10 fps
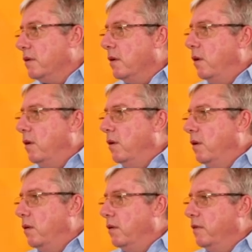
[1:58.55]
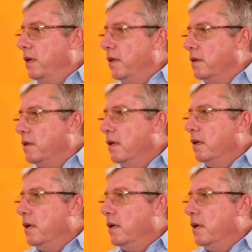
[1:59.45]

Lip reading: So all of these,